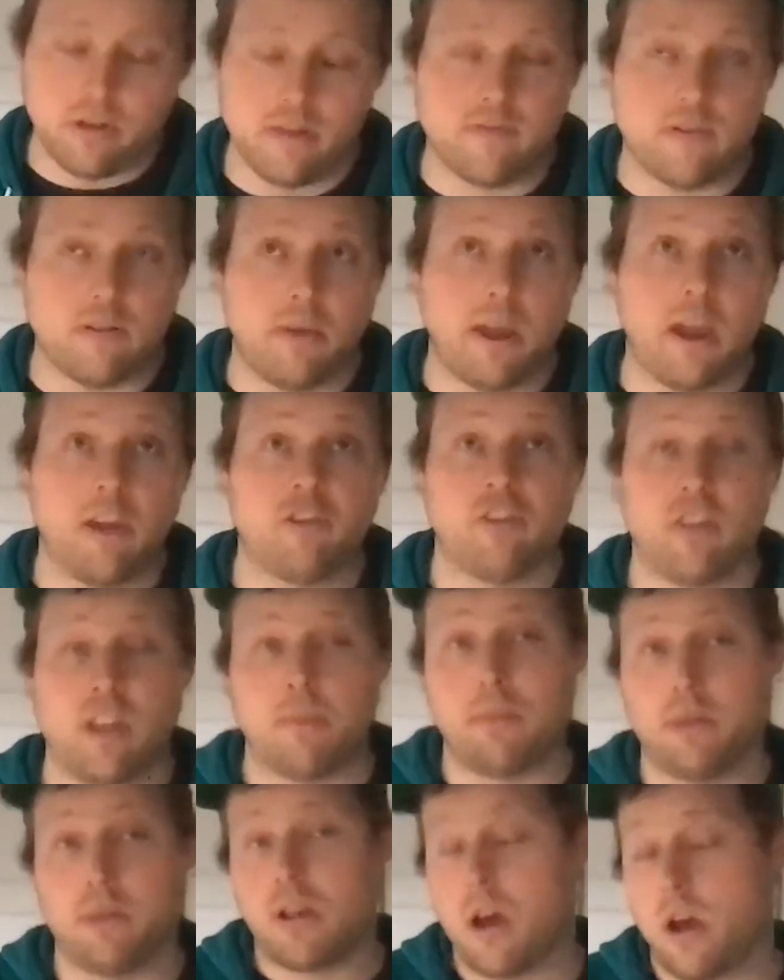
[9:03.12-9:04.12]
information
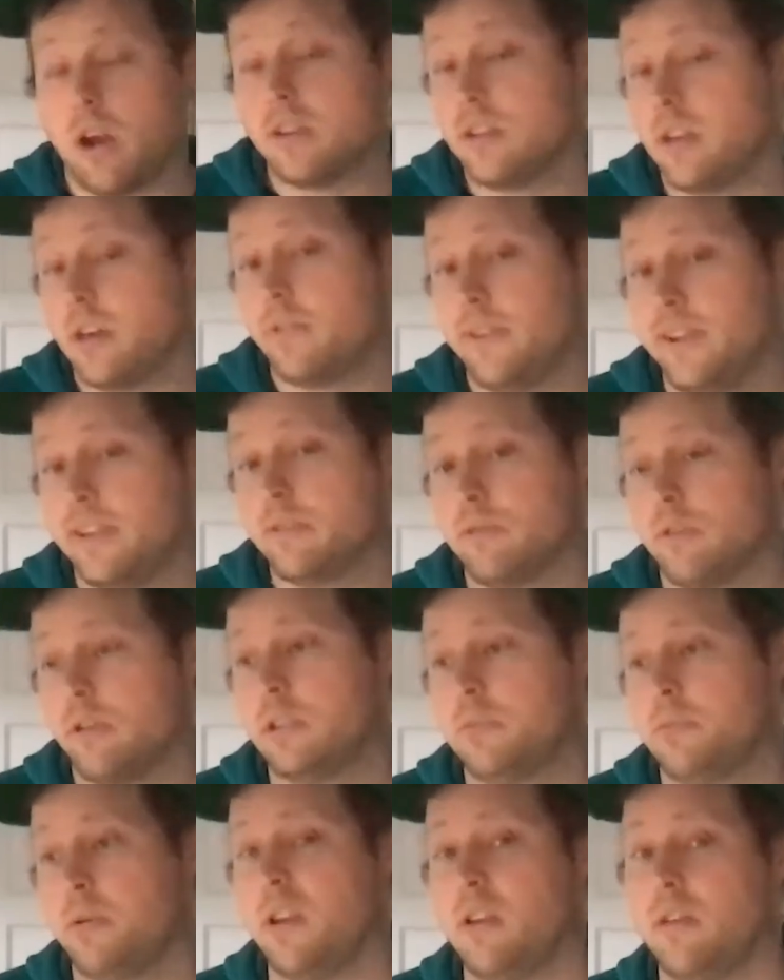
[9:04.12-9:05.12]
that belongs in a
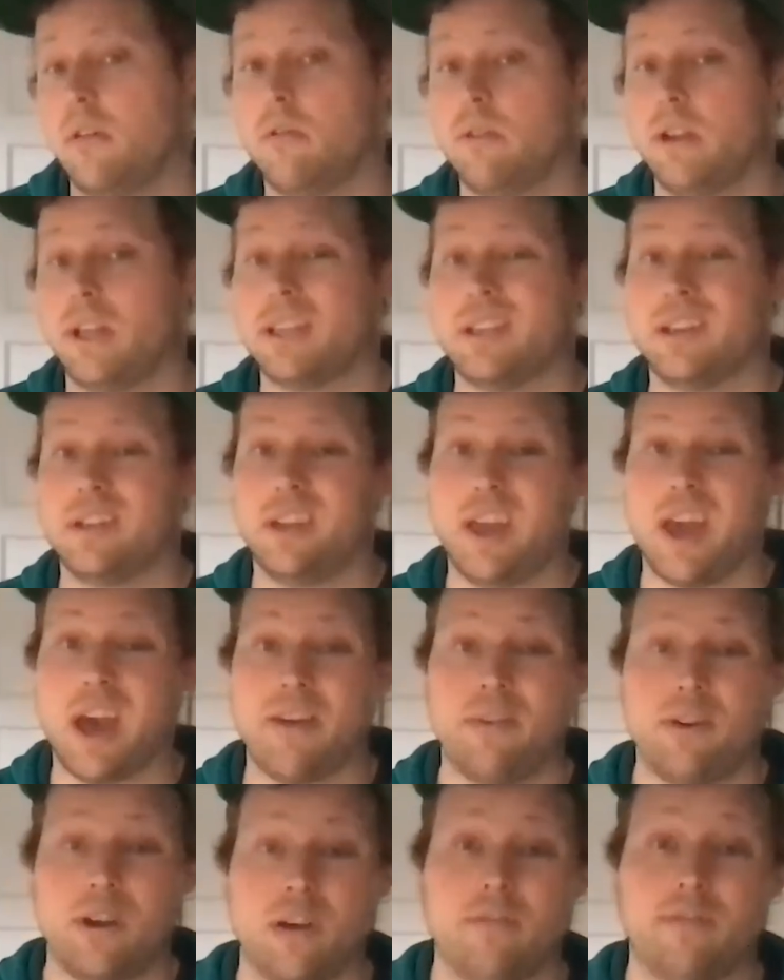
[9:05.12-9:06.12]
resource, but you don't necessarily
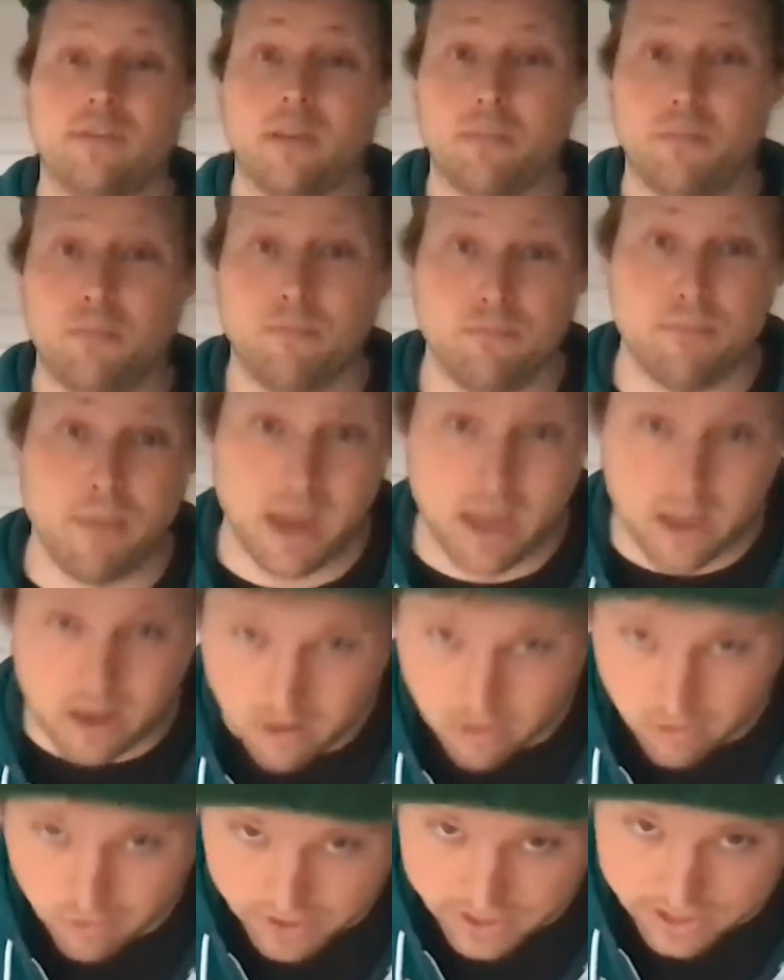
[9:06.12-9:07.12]
have enough to make
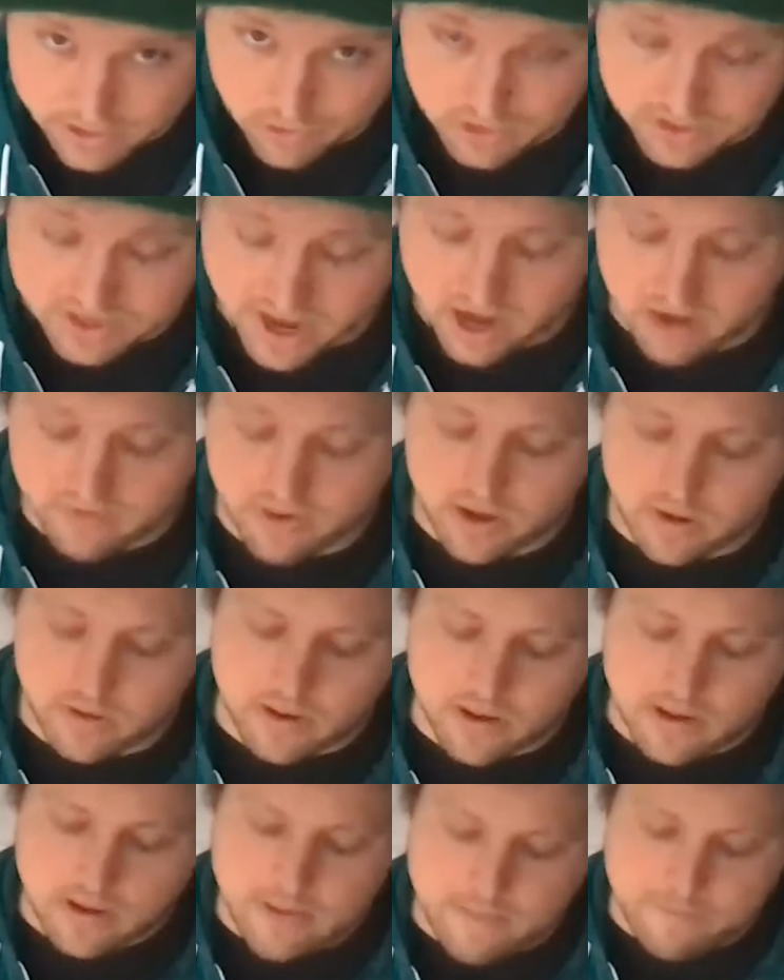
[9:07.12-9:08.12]
a resource out of it,
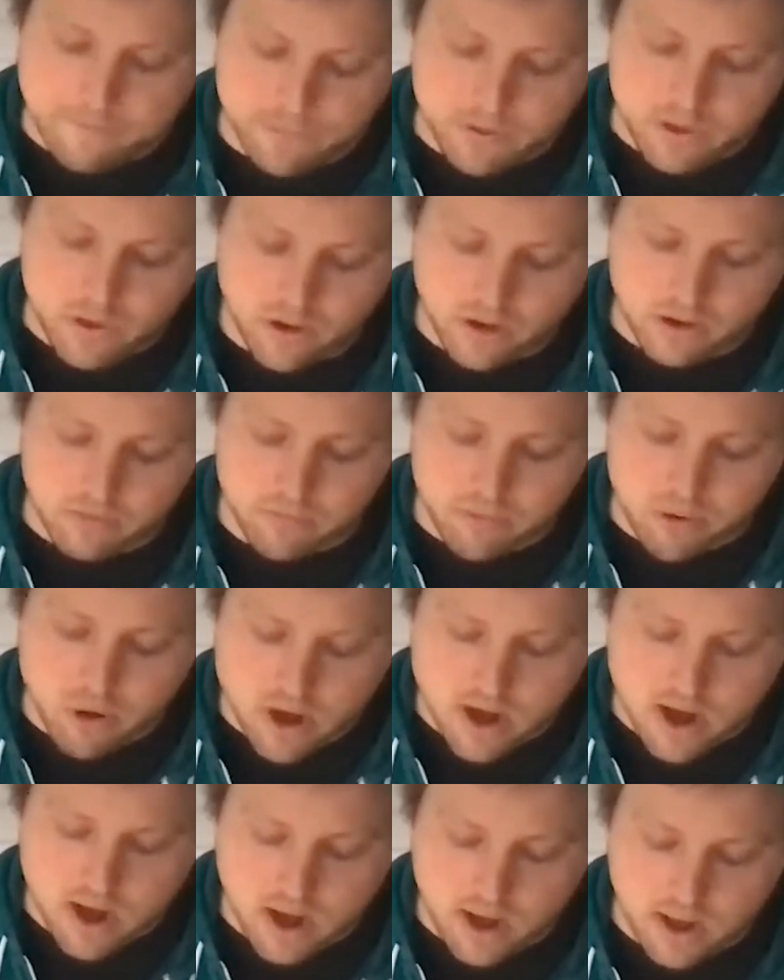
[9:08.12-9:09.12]
you can
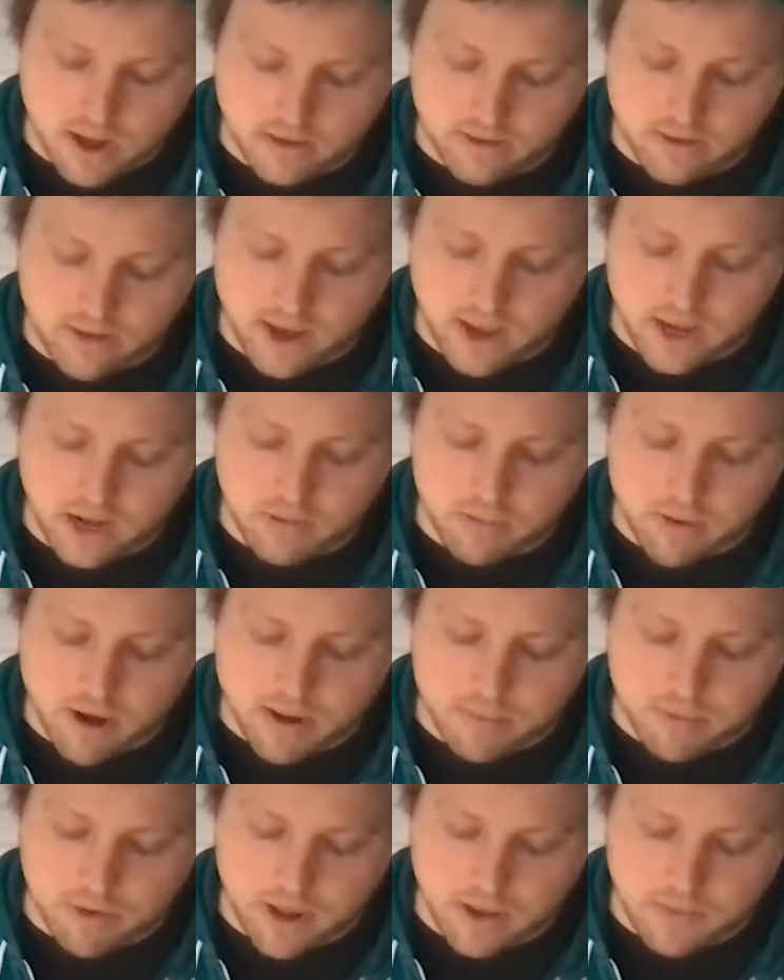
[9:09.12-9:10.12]
put it in a contained
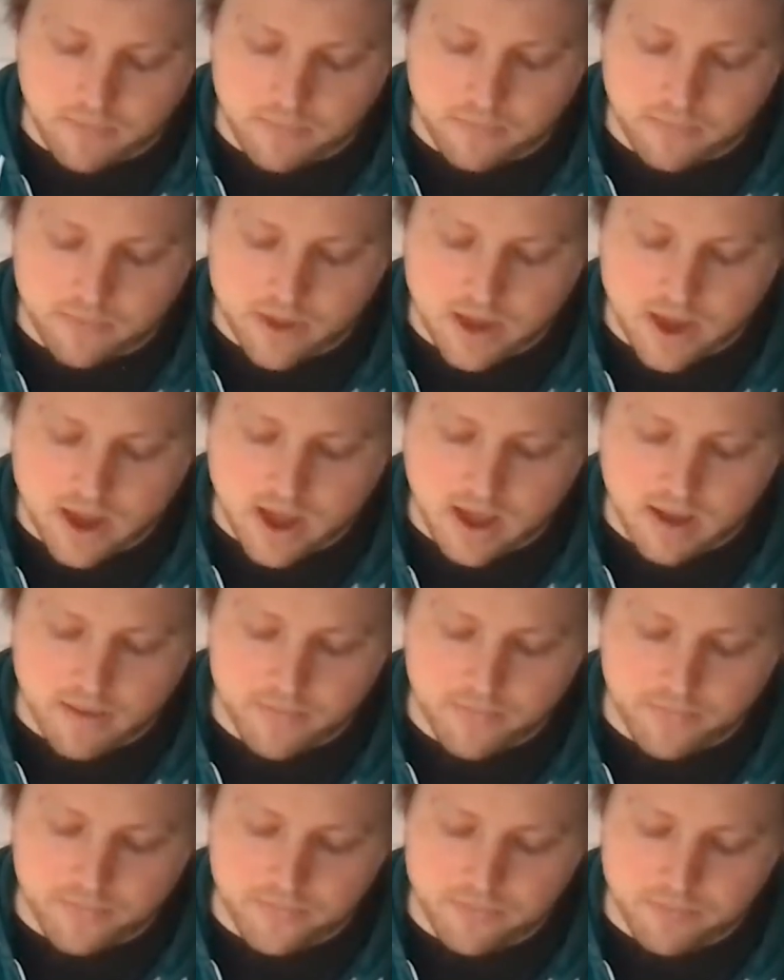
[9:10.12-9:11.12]
property.
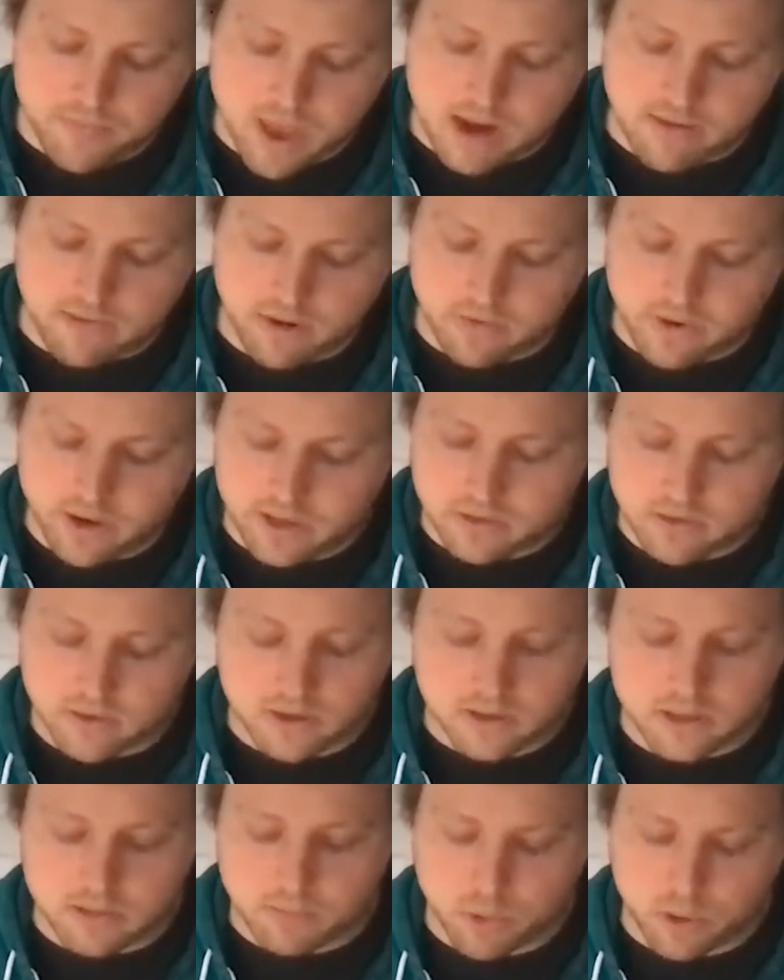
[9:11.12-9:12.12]
Every
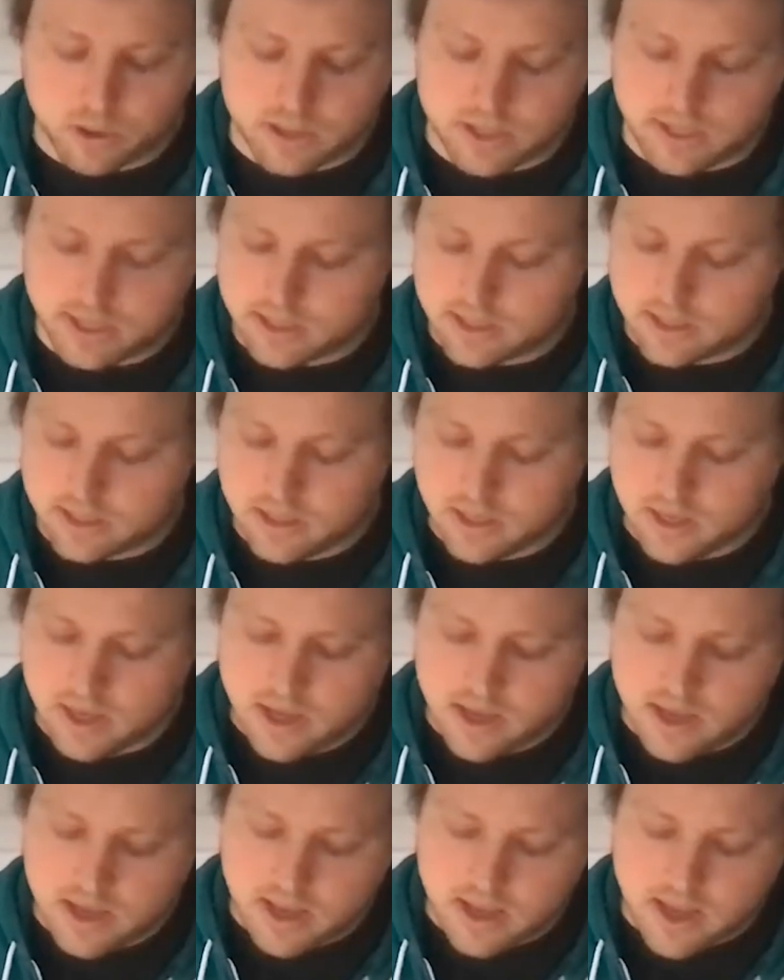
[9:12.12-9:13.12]
resource supports this.
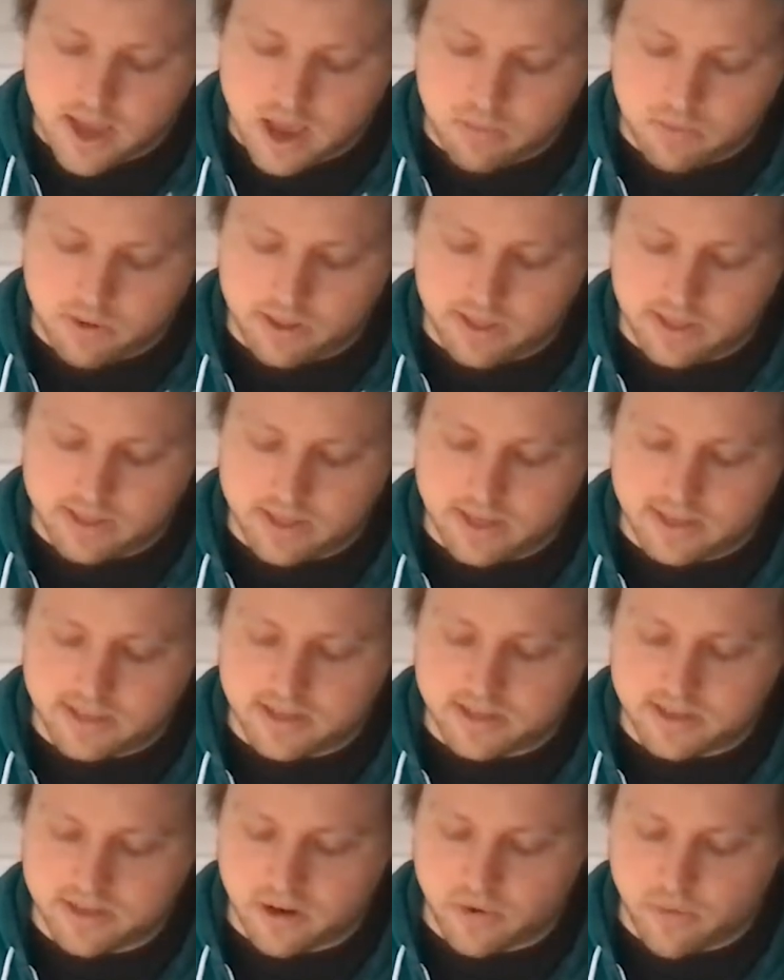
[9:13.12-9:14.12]
And what this is
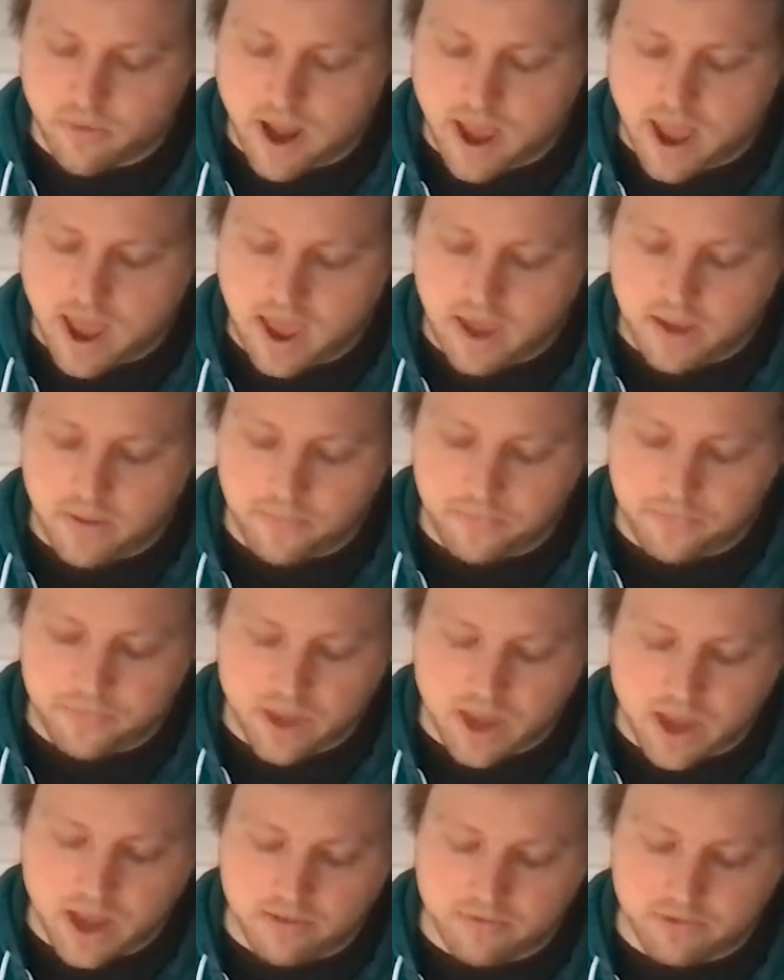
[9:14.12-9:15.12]
an array
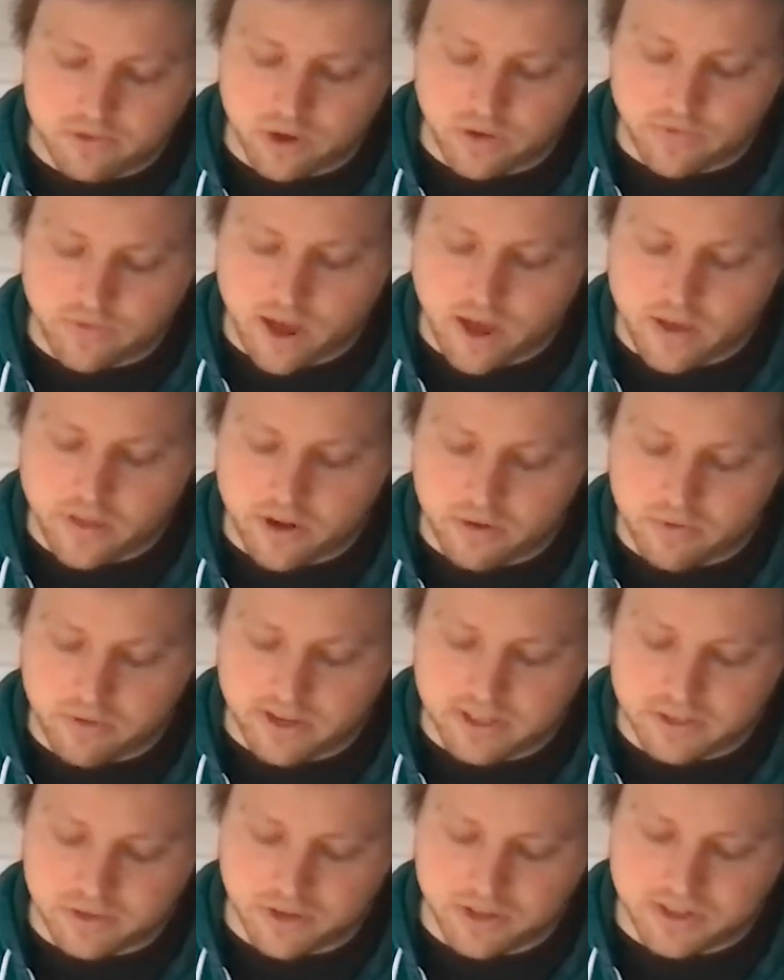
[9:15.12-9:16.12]
of sort of other
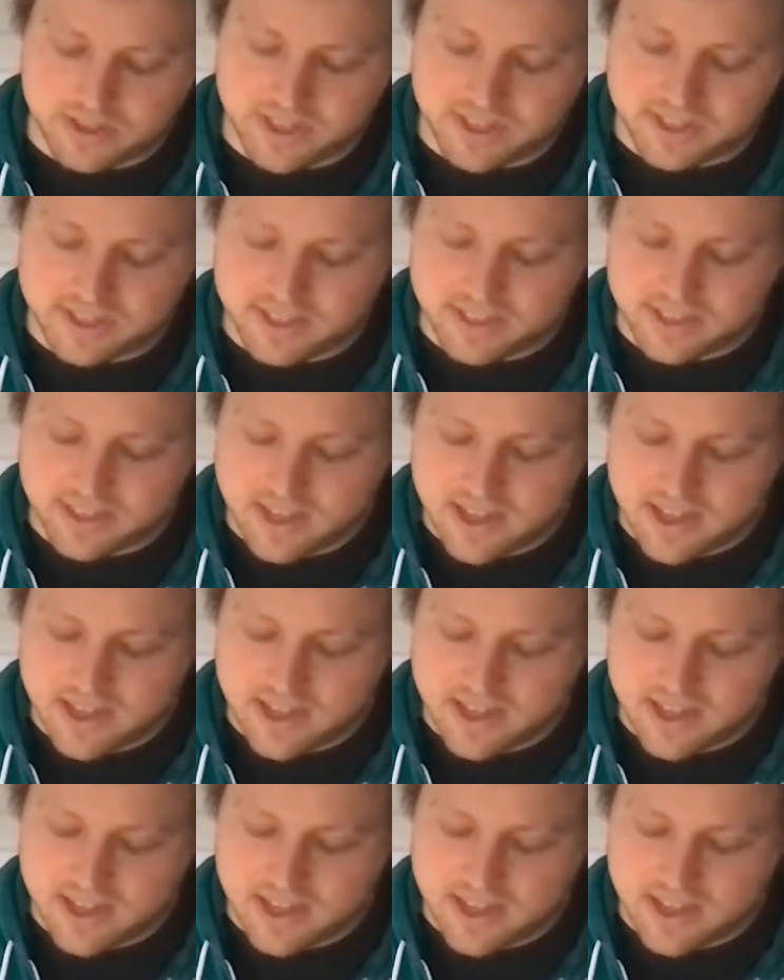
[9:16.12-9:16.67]
resources